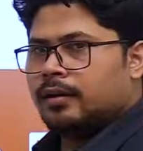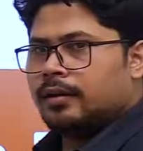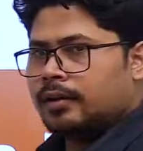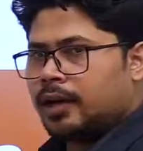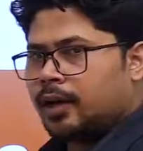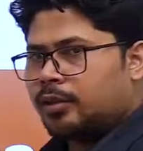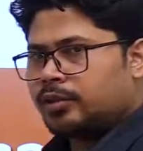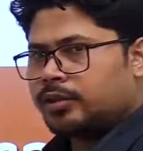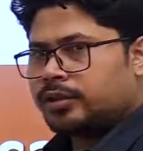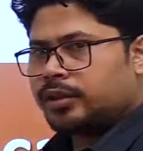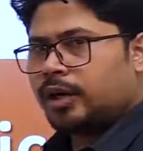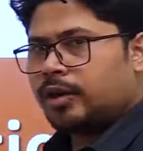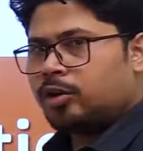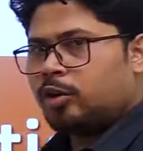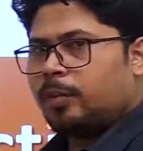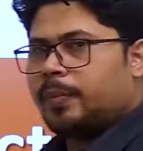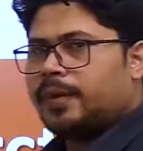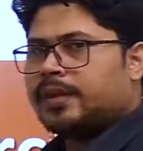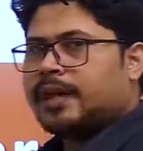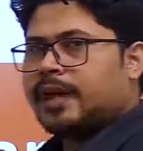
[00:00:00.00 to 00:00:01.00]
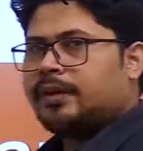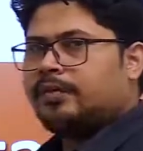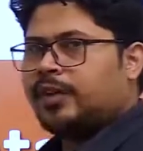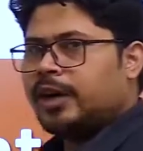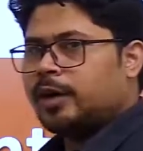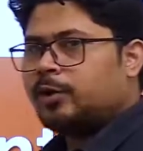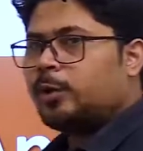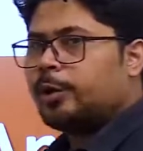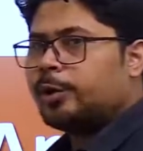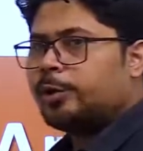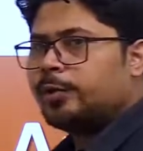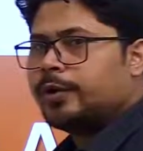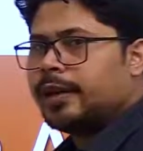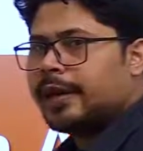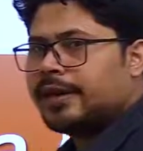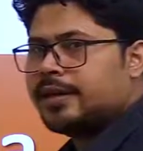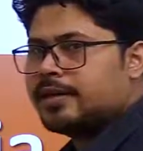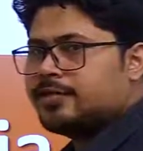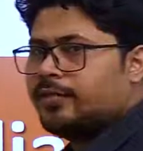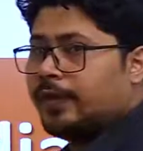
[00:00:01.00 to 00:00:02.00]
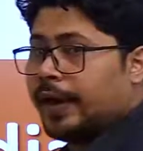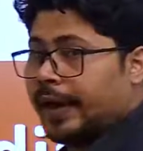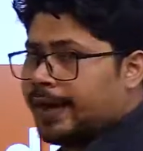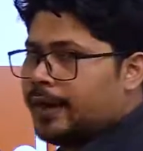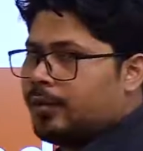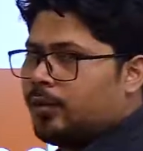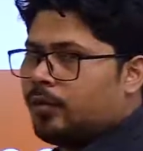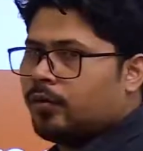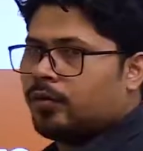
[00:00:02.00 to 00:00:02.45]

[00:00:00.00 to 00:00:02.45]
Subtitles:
Now the third topic that we are going to take is very